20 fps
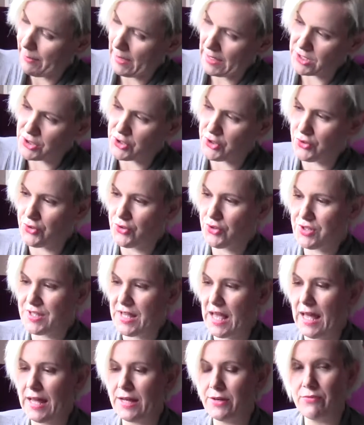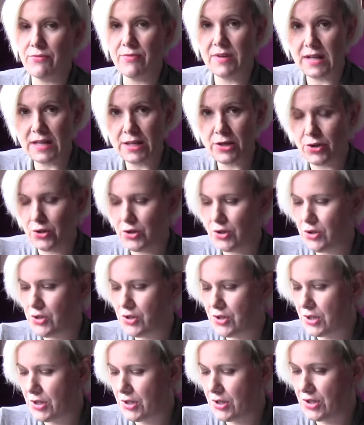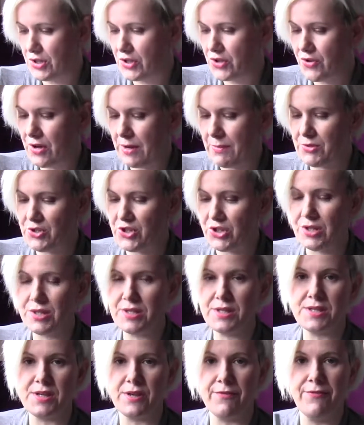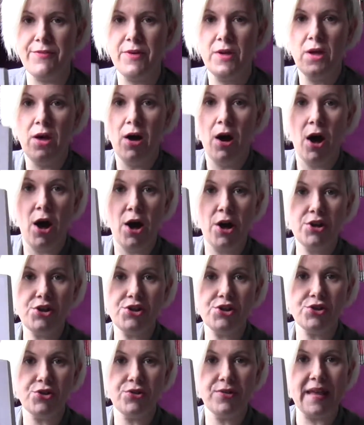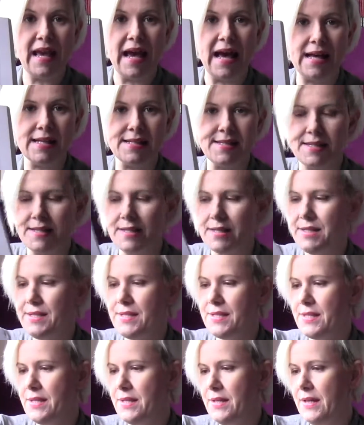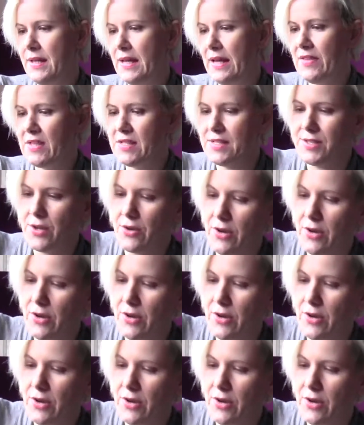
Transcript: pictures and really good descriptions of how to do the asanas. And this